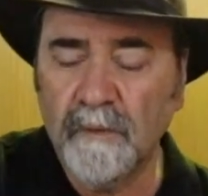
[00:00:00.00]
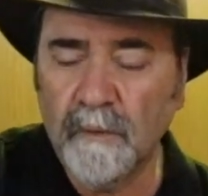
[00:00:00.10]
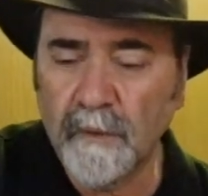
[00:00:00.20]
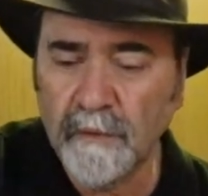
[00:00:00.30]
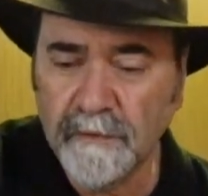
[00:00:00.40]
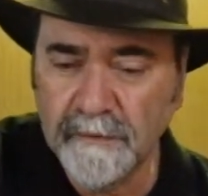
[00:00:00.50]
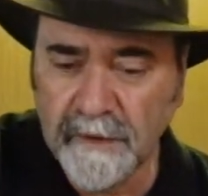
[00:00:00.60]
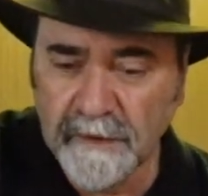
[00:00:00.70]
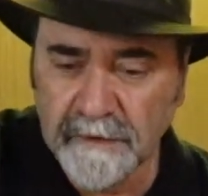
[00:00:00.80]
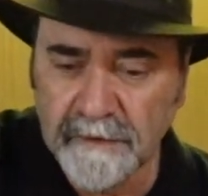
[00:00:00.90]
World
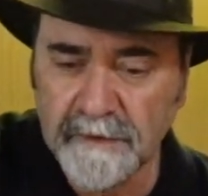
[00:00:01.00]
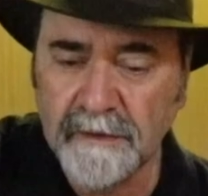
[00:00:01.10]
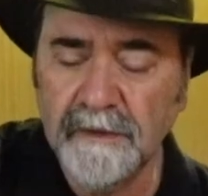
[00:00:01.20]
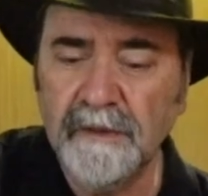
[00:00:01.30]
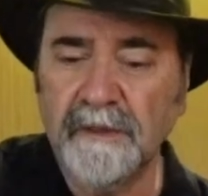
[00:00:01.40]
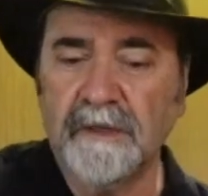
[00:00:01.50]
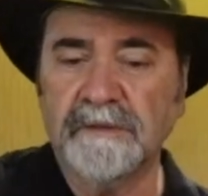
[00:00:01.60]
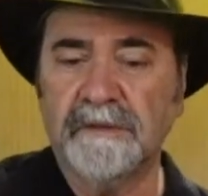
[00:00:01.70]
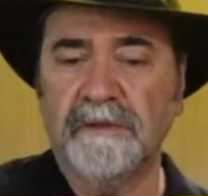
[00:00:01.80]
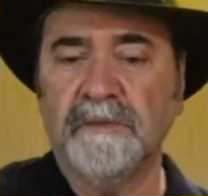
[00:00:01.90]
beat
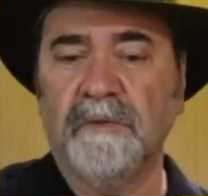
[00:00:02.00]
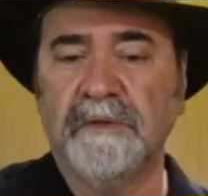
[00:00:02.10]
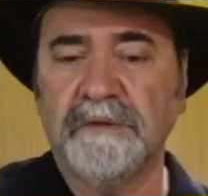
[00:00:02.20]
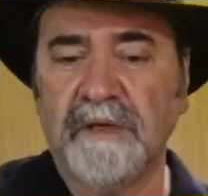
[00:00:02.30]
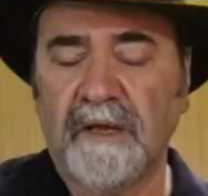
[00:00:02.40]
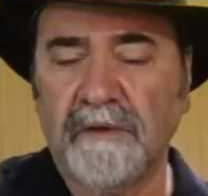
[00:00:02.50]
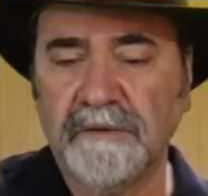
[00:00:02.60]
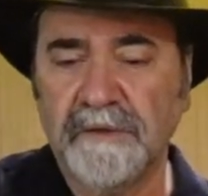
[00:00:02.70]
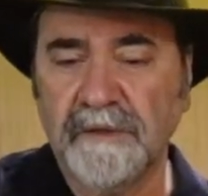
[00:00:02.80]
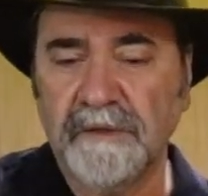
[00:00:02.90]
gets a little more
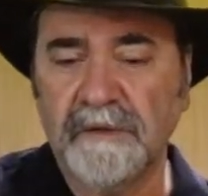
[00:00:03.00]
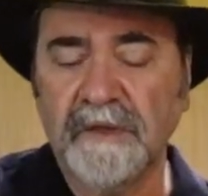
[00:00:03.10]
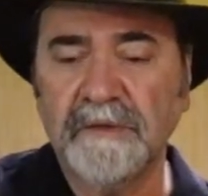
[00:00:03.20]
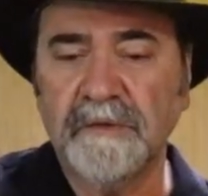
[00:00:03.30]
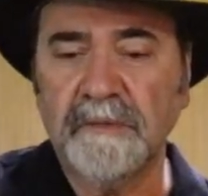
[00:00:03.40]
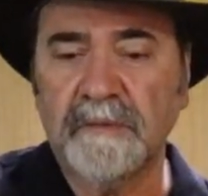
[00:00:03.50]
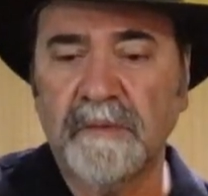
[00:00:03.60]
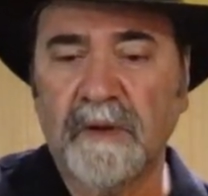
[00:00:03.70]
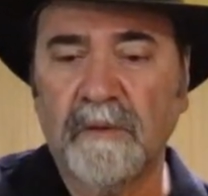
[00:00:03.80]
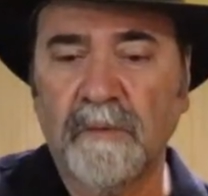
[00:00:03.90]
challenging. The thing to
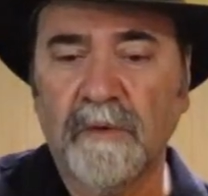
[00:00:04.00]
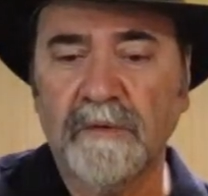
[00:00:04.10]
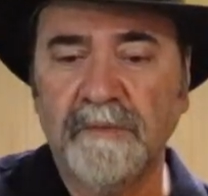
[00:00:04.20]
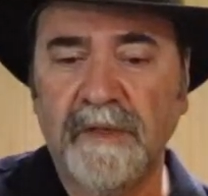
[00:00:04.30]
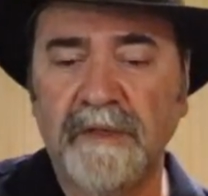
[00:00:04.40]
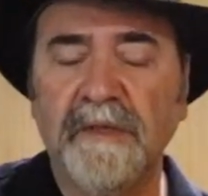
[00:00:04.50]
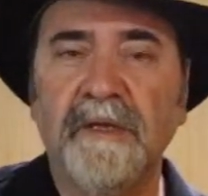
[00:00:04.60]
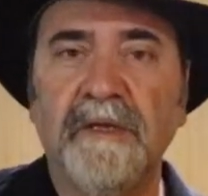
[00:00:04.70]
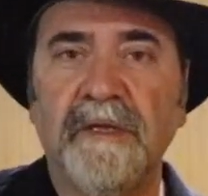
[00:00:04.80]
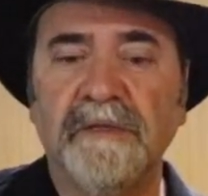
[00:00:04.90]
remember about world beat
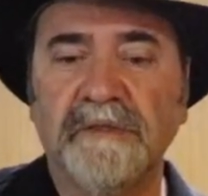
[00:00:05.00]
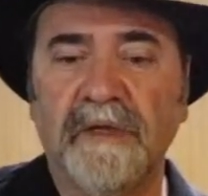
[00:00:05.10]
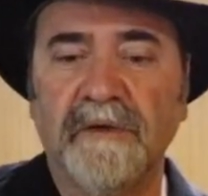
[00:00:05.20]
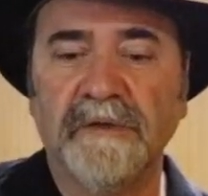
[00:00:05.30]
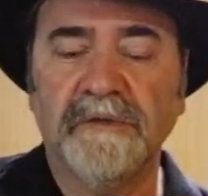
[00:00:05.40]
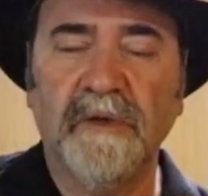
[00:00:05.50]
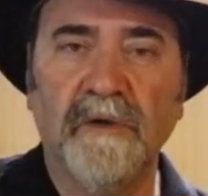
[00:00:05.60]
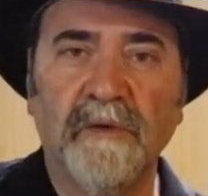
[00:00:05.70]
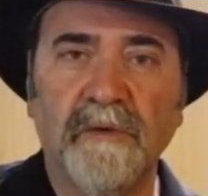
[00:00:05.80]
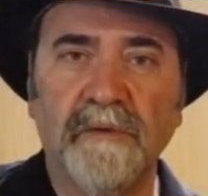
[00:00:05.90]
is there is
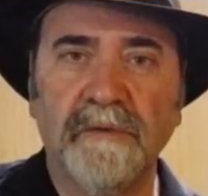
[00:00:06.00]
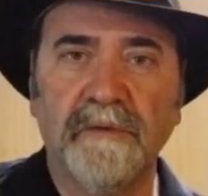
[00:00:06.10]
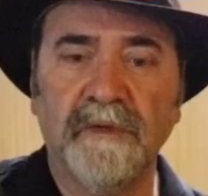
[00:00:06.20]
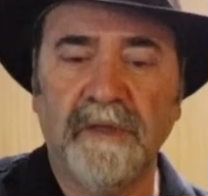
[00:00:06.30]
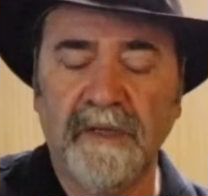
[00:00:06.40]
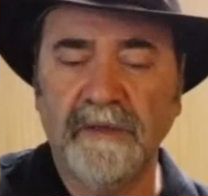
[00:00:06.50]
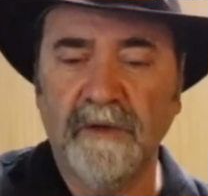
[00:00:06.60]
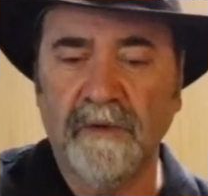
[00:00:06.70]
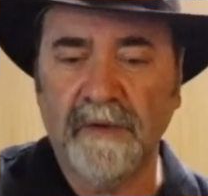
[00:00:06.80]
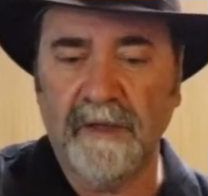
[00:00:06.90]
no E
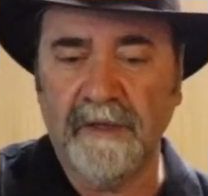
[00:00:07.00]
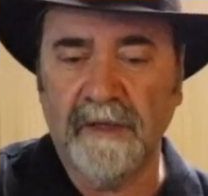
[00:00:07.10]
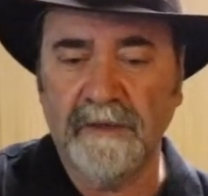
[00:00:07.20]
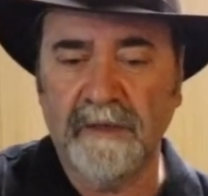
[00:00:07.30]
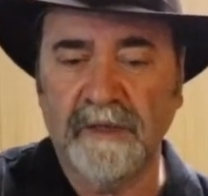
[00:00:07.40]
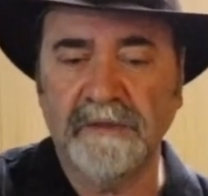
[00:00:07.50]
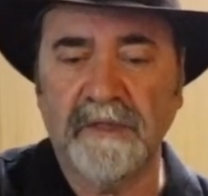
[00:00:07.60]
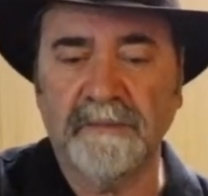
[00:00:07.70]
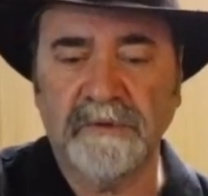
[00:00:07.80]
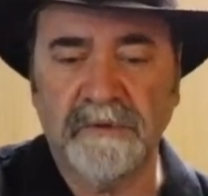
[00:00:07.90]
note in it. It
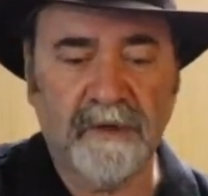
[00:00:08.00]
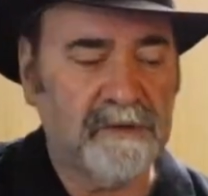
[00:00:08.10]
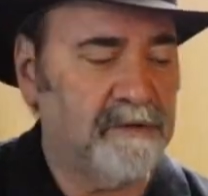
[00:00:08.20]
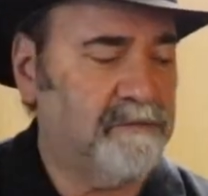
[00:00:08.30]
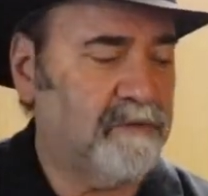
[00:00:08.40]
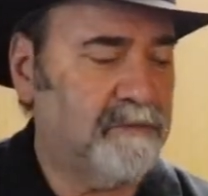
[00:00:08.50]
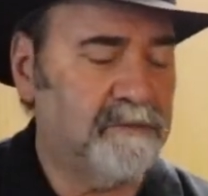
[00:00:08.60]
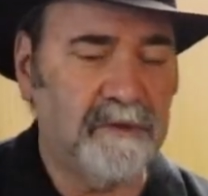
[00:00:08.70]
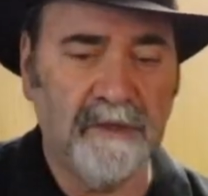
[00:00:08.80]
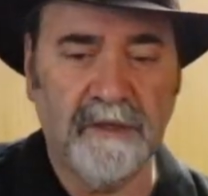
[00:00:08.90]
skips directly
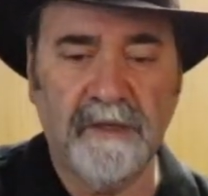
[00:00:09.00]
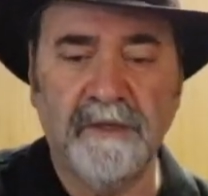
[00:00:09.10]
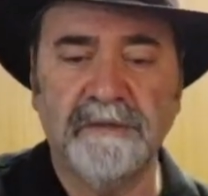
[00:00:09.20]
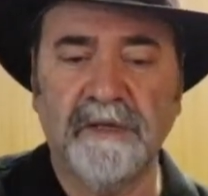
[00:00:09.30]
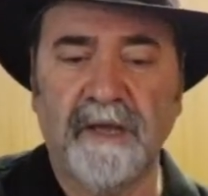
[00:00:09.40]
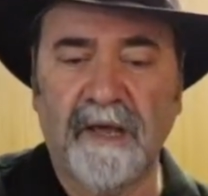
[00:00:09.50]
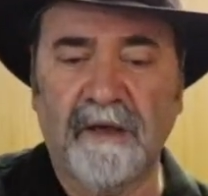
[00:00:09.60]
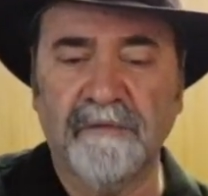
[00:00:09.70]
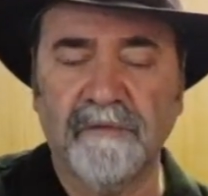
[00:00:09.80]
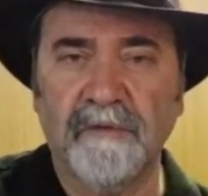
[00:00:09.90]
from D to
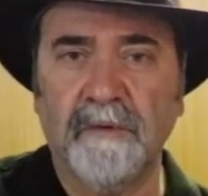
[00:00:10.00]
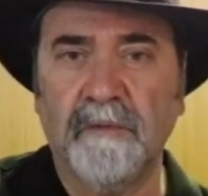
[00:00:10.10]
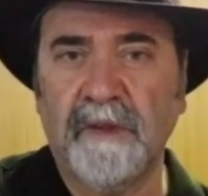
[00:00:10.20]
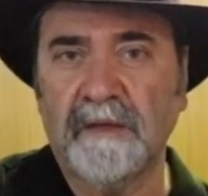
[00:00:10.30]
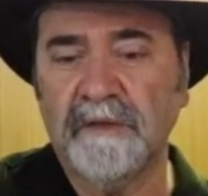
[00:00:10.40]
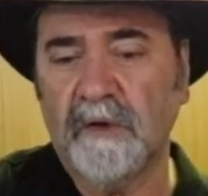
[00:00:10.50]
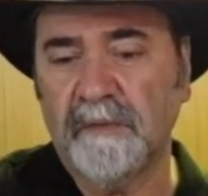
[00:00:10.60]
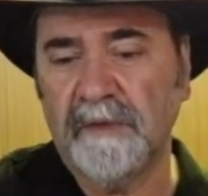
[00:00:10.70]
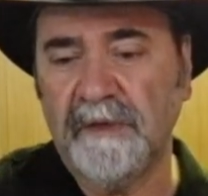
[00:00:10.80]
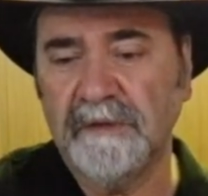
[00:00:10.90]
F without the
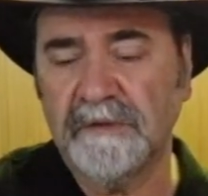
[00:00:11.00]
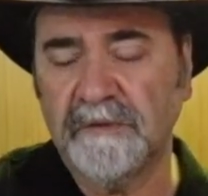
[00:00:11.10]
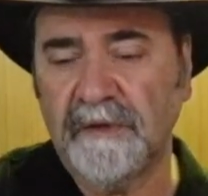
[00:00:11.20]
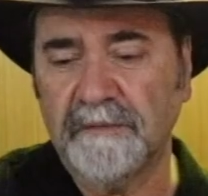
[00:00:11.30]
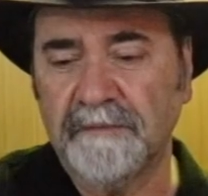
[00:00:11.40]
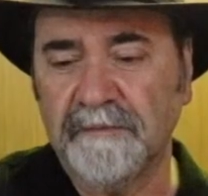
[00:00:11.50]
open E string.